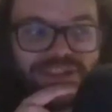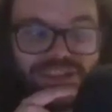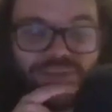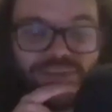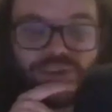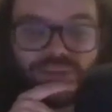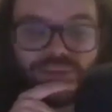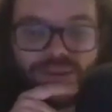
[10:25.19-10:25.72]
The other
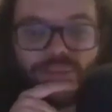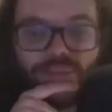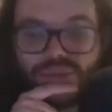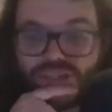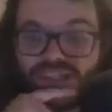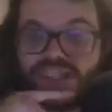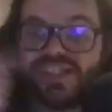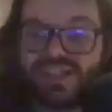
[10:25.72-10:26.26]
one I remember was
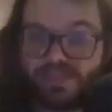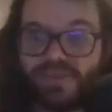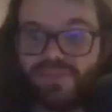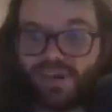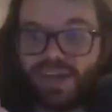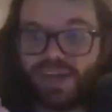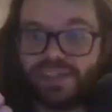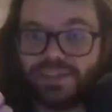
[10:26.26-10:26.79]
the
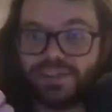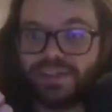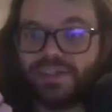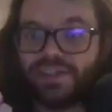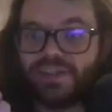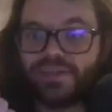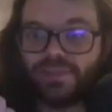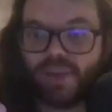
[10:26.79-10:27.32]
semi-final
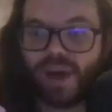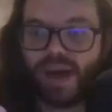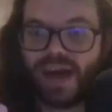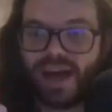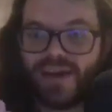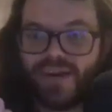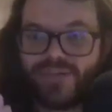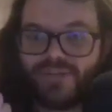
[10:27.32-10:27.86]

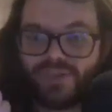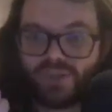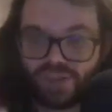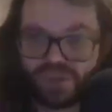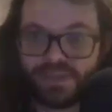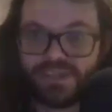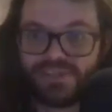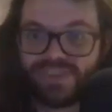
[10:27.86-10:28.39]
where Josh
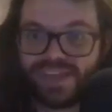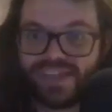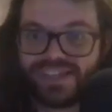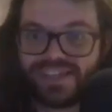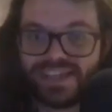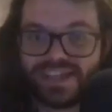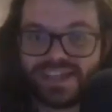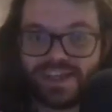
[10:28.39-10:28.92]

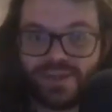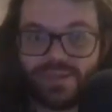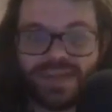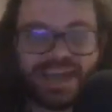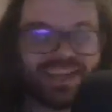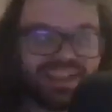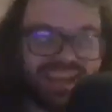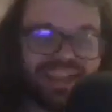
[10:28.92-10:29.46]
Matavesi, who'd
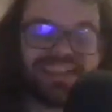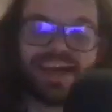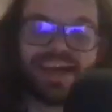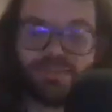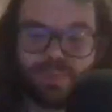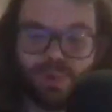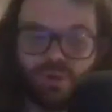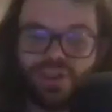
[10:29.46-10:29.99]
had a kid that
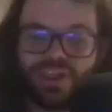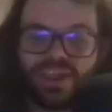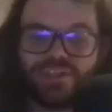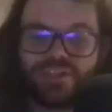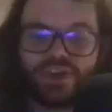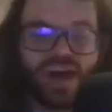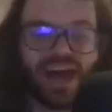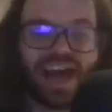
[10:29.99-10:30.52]
morning and
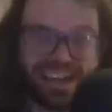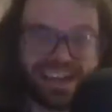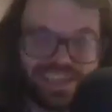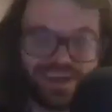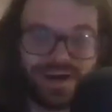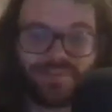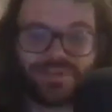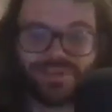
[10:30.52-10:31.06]
got a
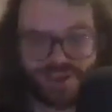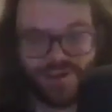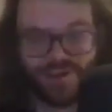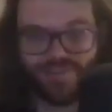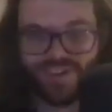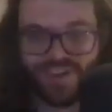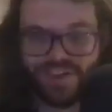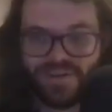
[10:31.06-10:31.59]
helicopter
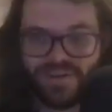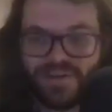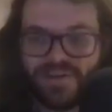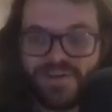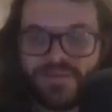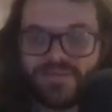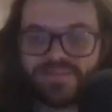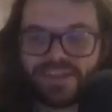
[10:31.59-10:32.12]
over,
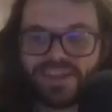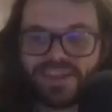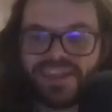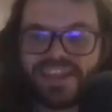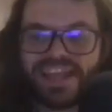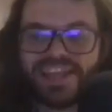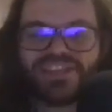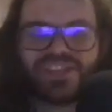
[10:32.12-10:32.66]

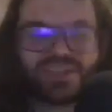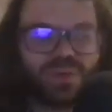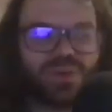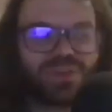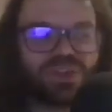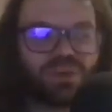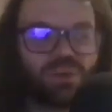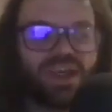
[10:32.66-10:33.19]
then scores
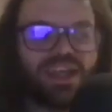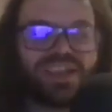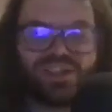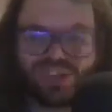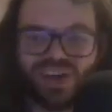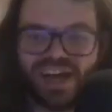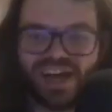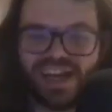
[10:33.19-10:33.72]
the winning
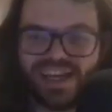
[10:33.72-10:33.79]
try.